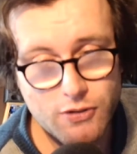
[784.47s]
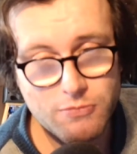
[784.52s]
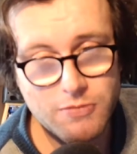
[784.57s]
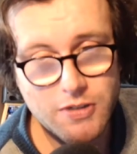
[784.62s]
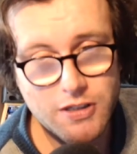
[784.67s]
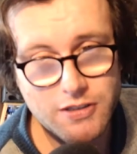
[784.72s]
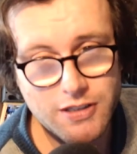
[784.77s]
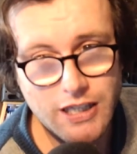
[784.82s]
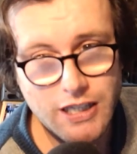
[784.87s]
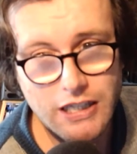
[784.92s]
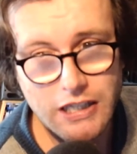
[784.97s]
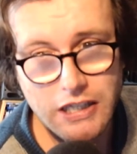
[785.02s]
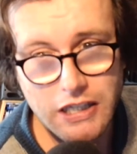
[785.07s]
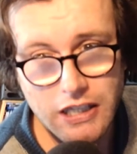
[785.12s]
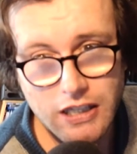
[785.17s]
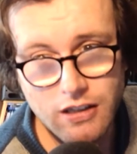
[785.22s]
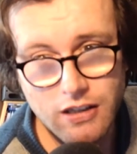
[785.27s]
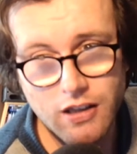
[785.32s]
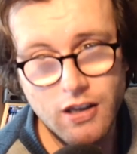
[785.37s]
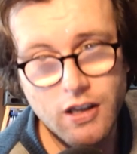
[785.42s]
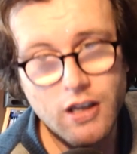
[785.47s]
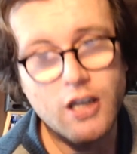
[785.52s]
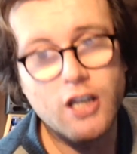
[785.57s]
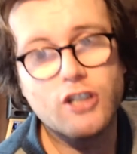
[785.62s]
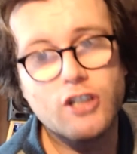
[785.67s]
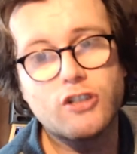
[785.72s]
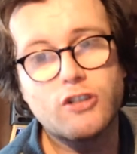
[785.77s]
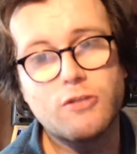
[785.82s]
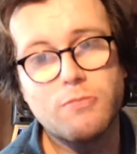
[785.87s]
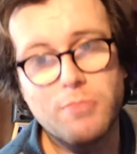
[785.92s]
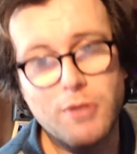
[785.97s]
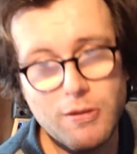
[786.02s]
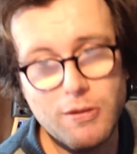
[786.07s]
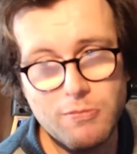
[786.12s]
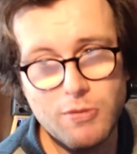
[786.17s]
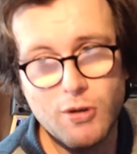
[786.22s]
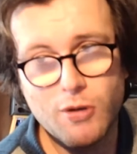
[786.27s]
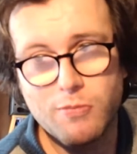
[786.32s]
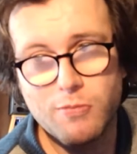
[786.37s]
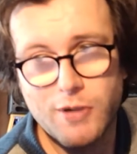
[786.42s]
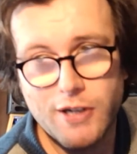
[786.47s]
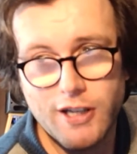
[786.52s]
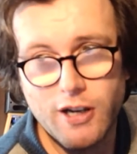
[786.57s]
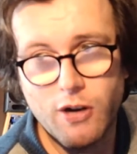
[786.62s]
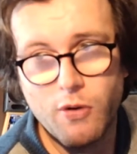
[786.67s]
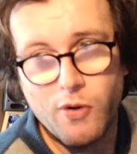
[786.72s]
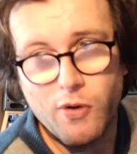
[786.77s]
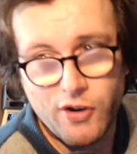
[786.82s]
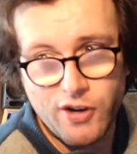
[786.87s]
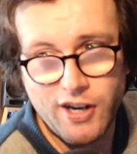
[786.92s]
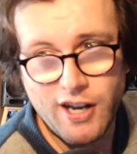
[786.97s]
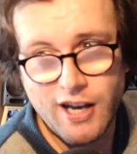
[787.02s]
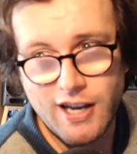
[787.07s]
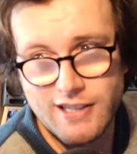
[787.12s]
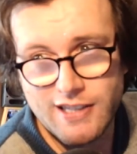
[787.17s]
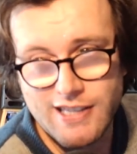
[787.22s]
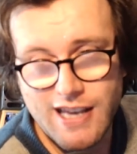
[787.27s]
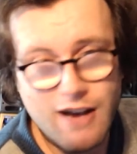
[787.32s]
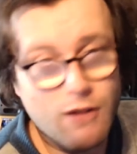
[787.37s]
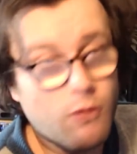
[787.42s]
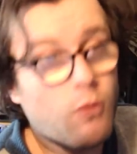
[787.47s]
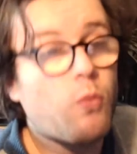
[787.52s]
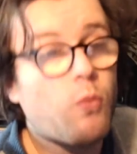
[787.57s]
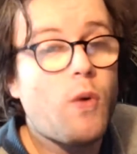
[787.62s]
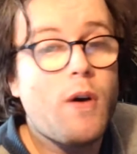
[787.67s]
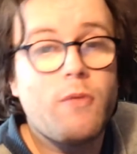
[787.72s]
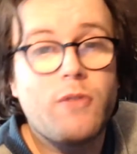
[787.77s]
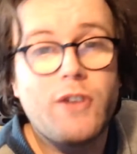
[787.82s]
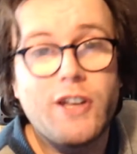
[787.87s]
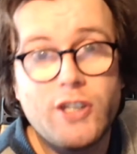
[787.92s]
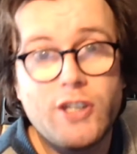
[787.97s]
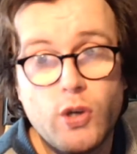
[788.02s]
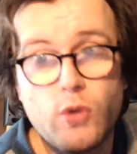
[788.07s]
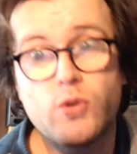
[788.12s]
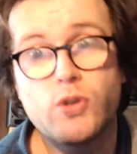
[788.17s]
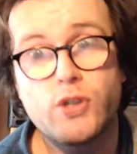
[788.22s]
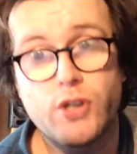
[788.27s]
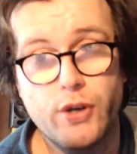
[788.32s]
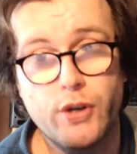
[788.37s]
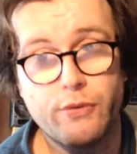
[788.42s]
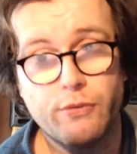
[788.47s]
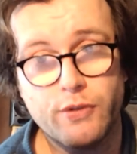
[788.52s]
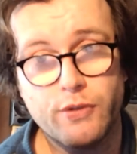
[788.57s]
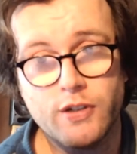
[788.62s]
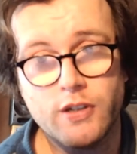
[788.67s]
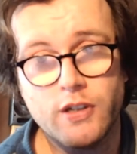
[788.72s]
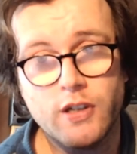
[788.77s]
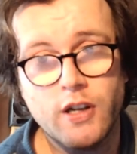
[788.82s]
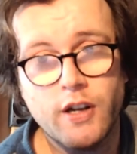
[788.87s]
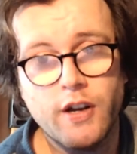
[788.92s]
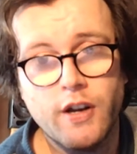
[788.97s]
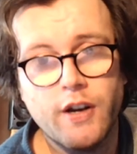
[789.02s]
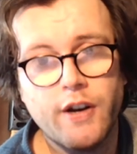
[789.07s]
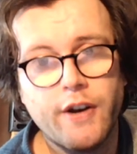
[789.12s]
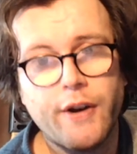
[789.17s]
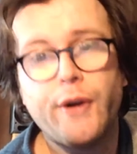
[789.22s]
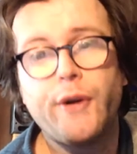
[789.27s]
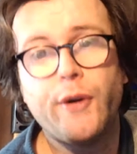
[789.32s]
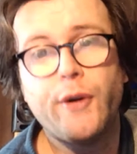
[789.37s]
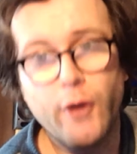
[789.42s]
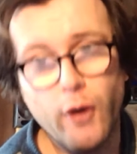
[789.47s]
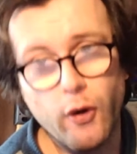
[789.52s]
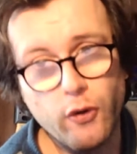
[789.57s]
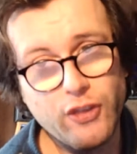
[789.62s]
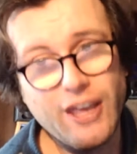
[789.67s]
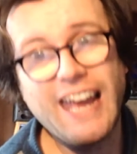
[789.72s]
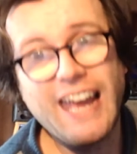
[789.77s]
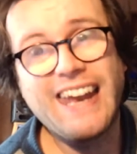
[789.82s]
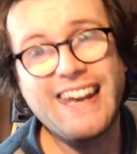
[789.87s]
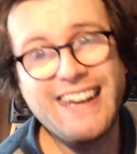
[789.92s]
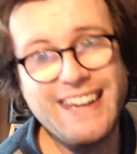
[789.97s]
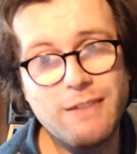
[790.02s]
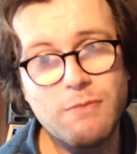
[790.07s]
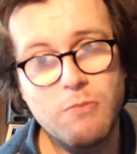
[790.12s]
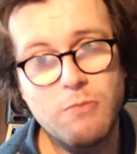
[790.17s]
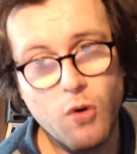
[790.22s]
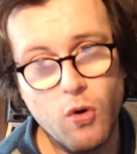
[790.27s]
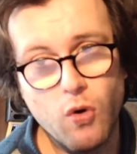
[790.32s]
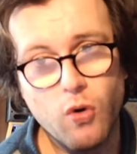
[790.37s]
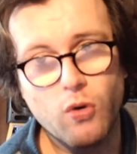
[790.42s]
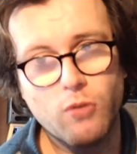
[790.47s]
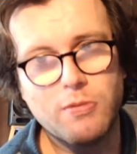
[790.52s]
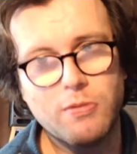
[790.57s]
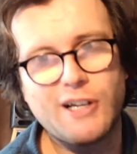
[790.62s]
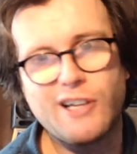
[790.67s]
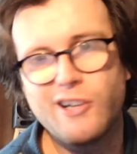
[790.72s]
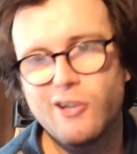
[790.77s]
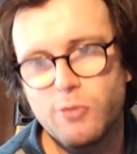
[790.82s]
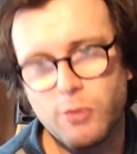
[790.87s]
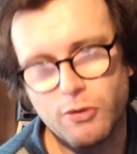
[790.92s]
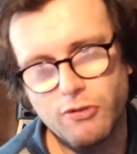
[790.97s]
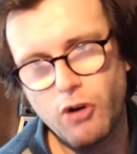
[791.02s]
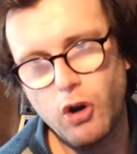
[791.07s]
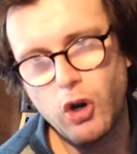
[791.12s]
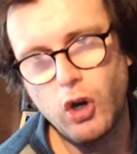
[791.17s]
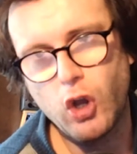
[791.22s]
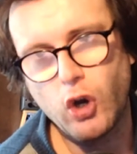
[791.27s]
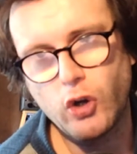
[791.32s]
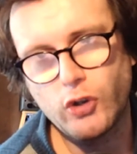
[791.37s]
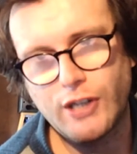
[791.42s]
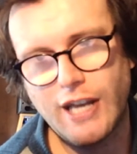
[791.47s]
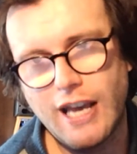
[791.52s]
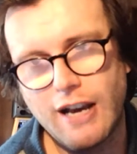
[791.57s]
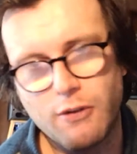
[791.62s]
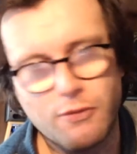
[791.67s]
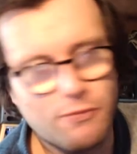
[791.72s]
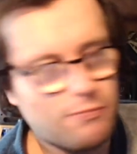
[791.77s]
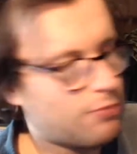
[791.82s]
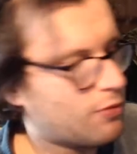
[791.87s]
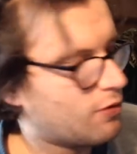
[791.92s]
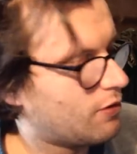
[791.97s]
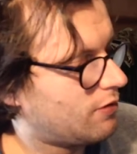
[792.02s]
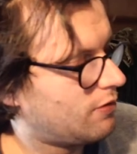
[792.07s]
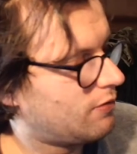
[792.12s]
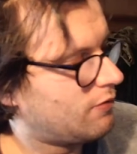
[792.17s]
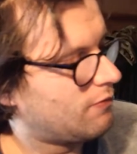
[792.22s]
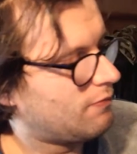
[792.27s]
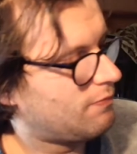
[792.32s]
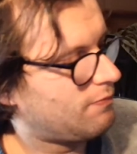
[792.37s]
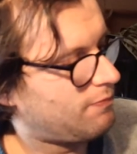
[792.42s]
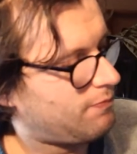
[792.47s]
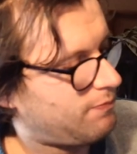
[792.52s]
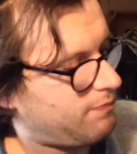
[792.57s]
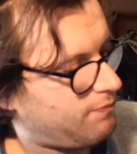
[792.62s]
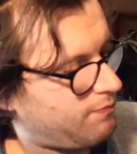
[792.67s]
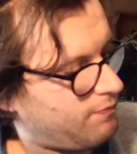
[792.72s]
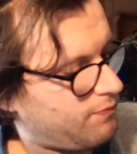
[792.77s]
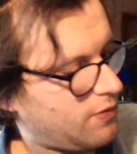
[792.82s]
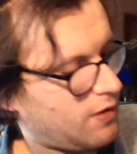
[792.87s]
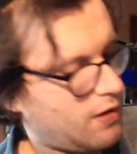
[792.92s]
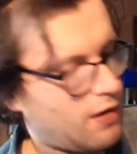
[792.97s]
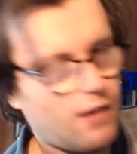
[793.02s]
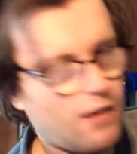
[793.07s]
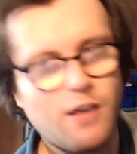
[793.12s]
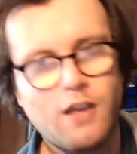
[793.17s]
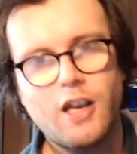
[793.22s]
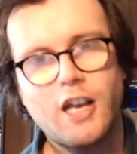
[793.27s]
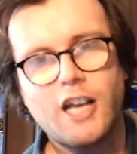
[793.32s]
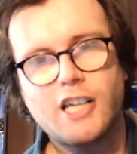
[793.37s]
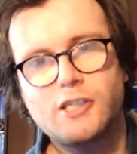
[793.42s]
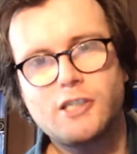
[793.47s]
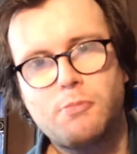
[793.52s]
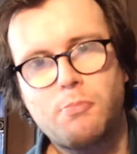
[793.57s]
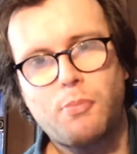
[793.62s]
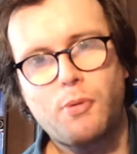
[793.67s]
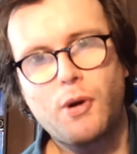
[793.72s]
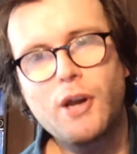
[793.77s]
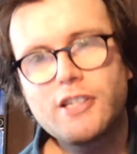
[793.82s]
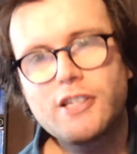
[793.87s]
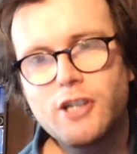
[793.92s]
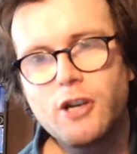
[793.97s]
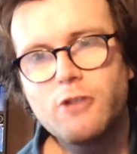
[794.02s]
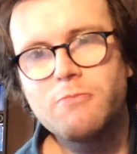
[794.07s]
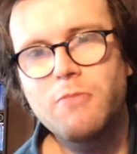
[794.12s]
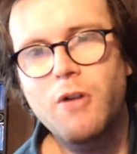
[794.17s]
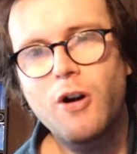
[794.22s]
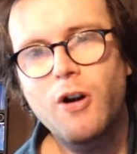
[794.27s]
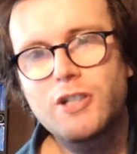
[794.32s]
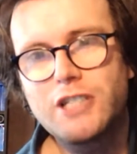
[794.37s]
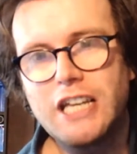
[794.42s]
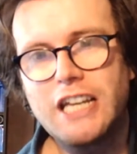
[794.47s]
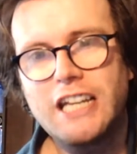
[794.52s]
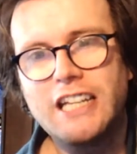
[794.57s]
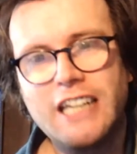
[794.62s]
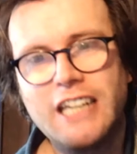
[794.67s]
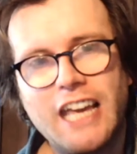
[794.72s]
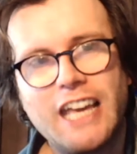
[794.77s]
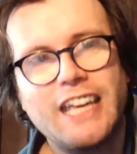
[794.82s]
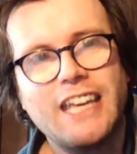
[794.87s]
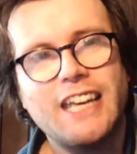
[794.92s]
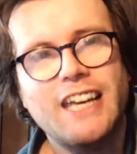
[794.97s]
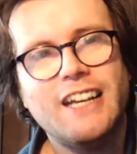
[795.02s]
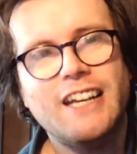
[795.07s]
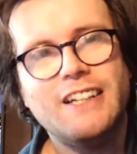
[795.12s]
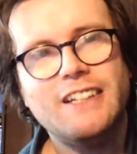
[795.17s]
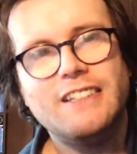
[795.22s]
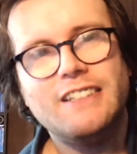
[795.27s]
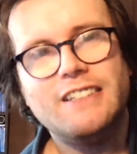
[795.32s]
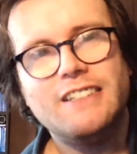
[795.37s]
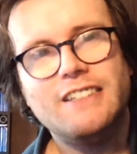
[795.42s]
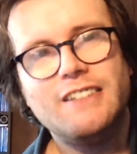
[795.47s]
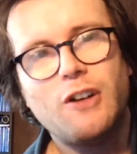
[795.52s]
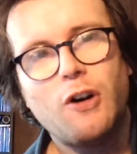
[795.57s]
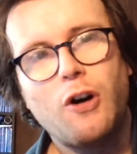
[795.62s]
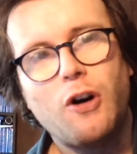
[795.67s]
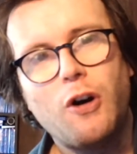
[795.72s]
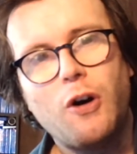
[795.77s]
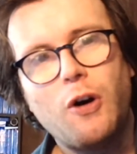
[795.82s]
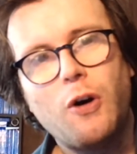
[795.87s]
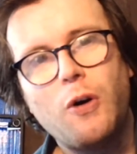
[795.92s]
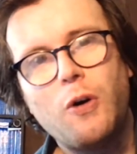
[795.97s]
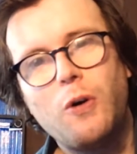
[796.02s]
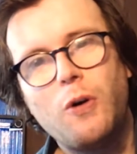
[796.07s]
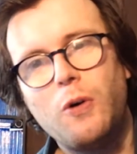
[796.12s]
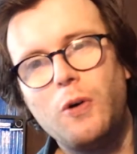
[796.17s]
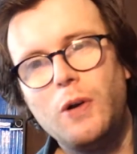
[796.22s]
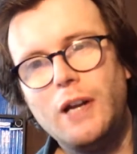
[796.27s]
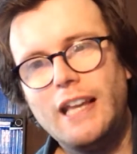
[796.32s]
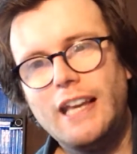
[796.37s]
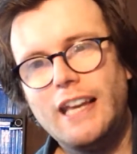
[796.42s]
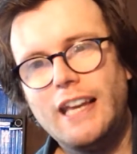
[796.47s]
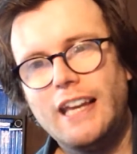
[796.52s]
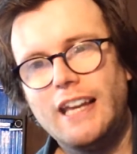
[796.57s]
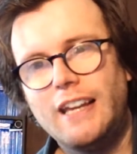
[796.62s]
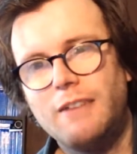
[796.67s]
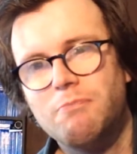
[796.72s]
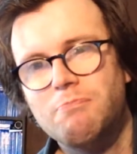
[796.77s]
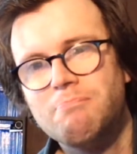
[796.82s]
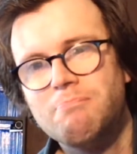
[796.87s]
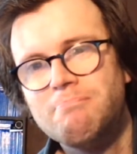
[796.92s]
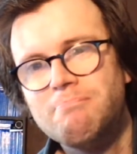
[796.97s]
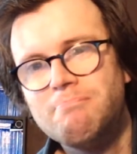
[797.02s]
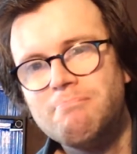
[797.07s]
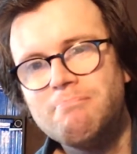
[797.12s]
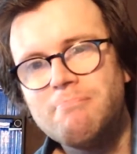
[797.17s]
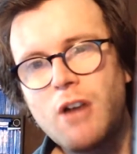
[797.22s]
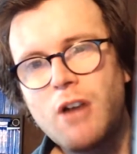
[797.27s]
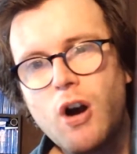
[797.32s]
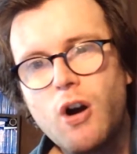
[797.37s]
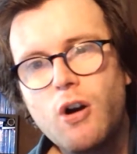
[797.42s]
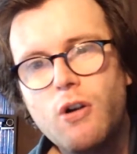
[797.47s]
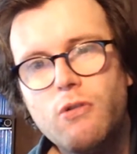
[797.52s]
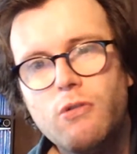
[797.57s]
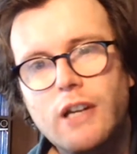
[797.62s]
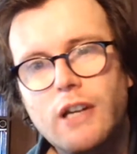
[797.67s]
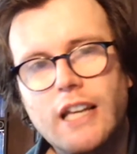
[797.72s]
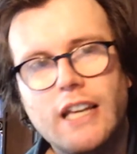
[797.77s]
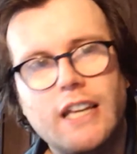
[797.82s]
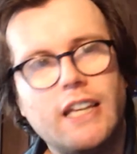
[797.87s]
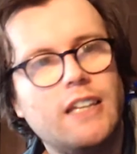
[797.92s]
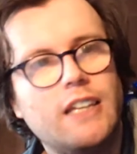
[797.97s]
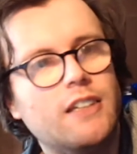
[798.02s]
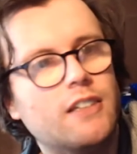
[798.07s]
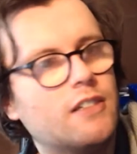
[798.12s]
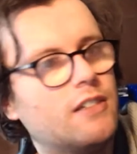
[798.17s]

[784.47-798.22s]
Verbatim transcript: martini to pick me up when I go on a night out. When I used to. Not anymore because we're on lockdown, but espresso martini. Holy moly